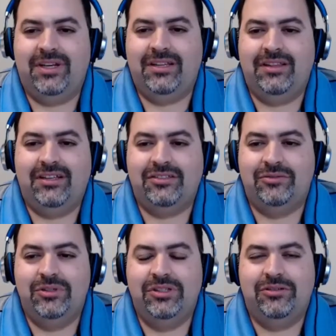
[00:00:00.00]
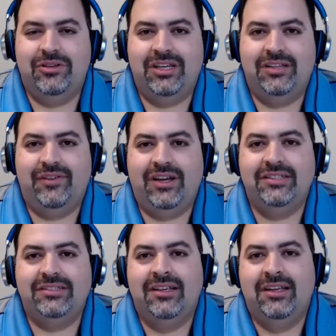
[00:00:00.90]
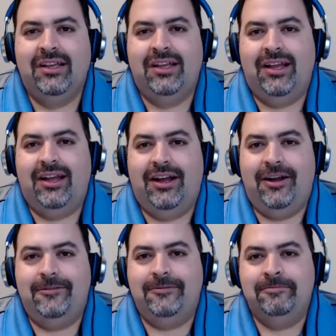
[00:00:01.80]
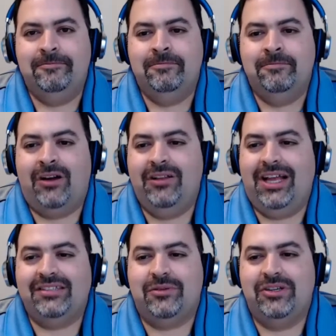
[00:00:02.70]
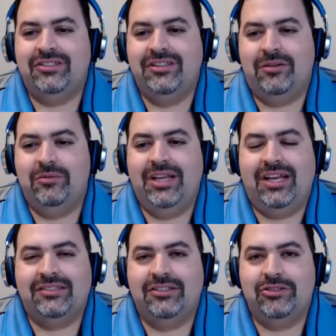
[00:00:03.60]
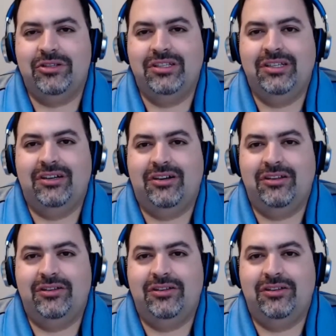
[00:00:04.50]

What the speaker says: that's a really good advice. Our last question that we ask usually all